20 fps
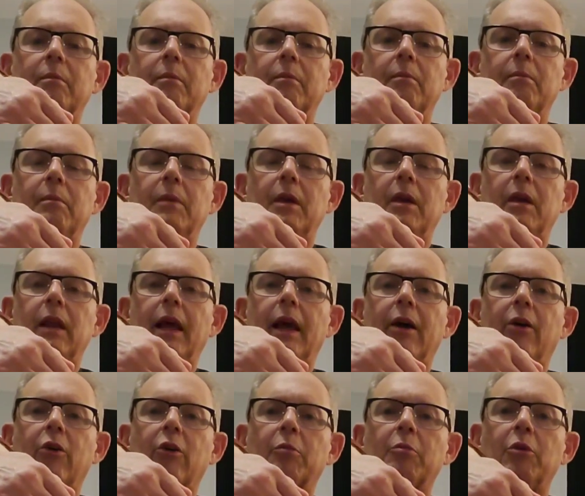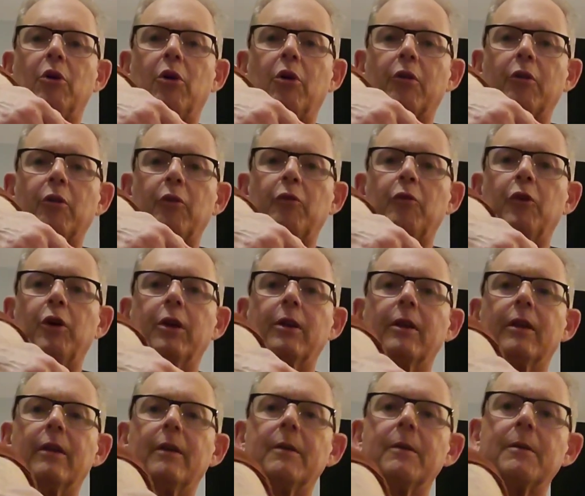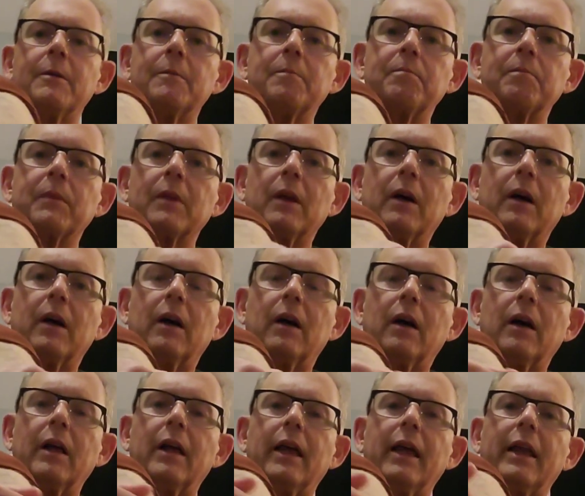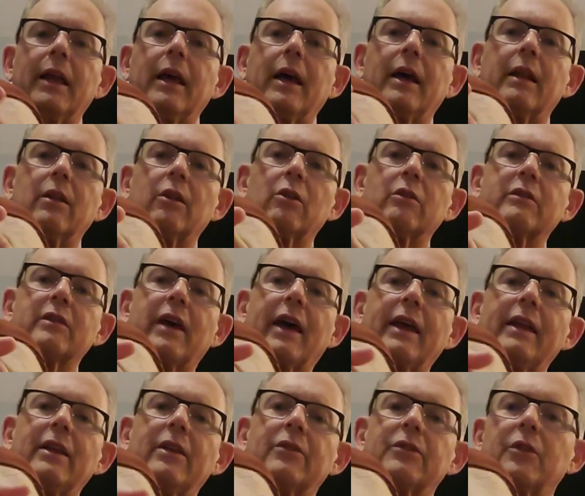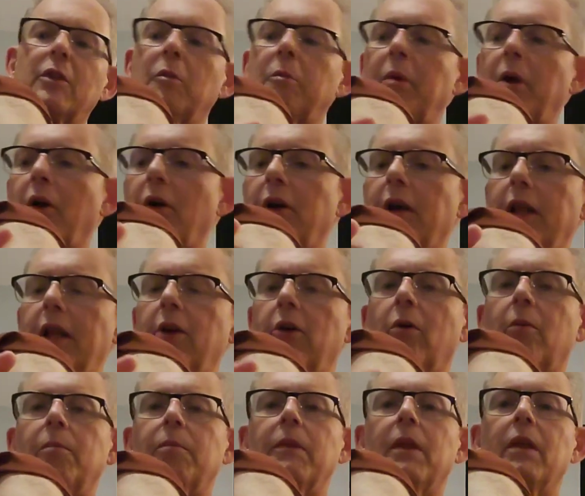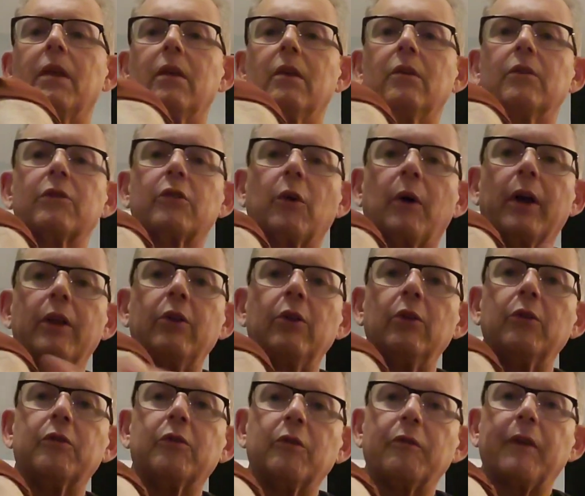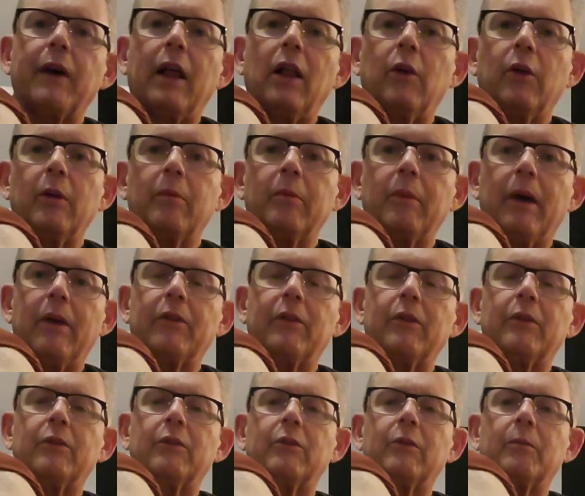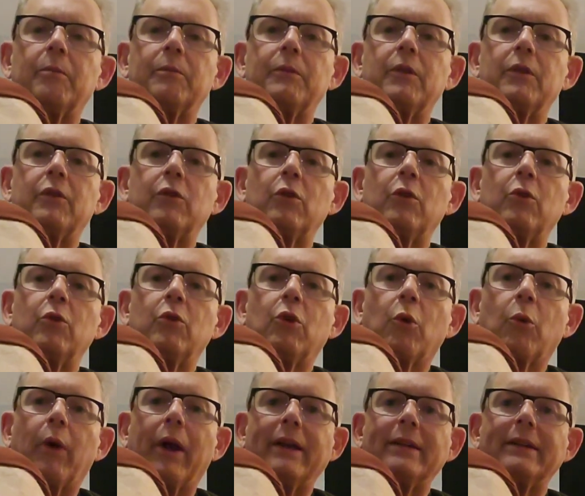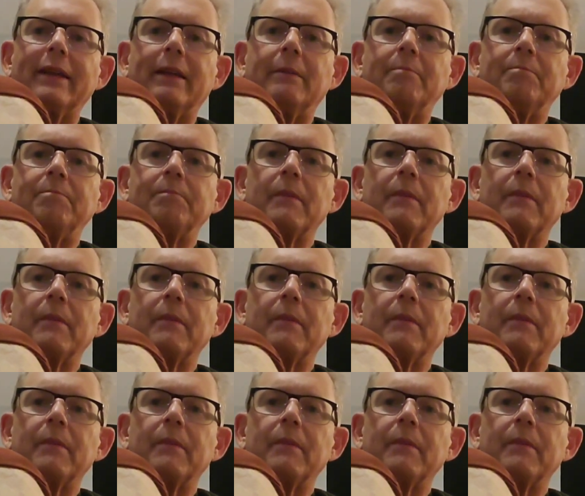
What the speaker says: mid outer part of the foot and a little tightness in the perineal. So I used the following methods to correct it.